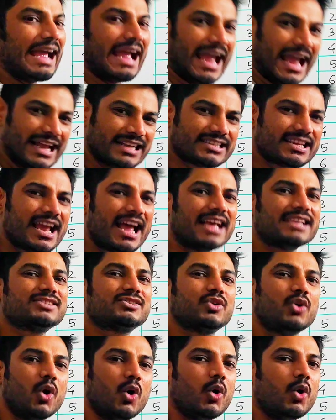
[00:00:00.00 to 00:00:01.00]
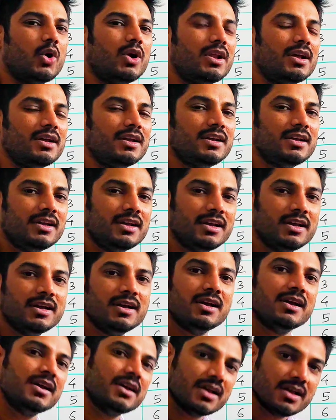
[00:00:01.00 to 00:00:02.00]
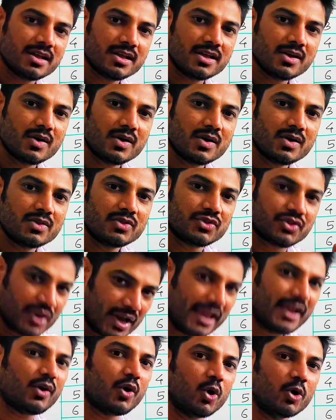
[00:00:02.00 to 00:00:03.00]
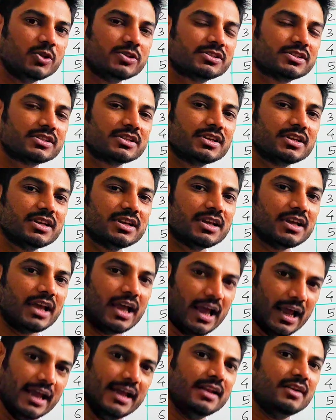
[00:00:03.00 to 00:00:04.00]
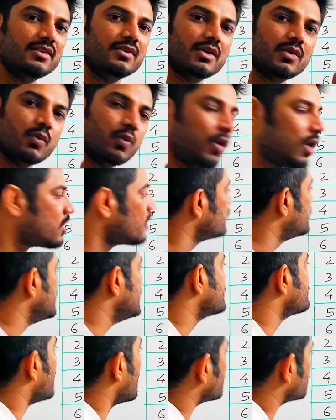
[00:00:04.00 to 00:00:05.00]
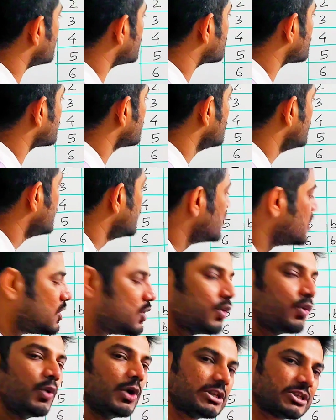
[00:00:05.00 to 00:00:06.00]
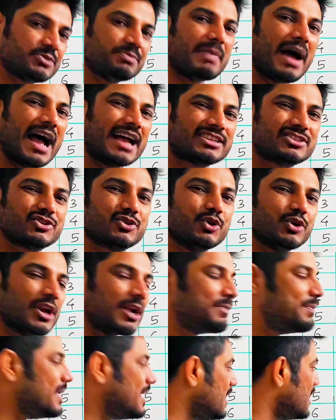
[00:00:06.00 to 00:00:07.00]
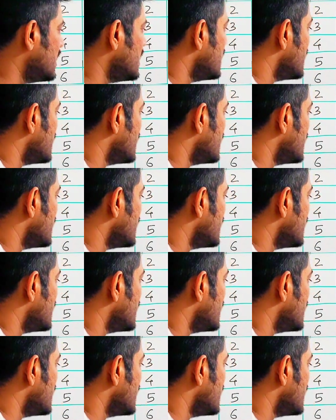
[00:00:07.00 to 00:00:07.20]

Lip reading: H has scored 3 goals in one of these matches. Which match could it be?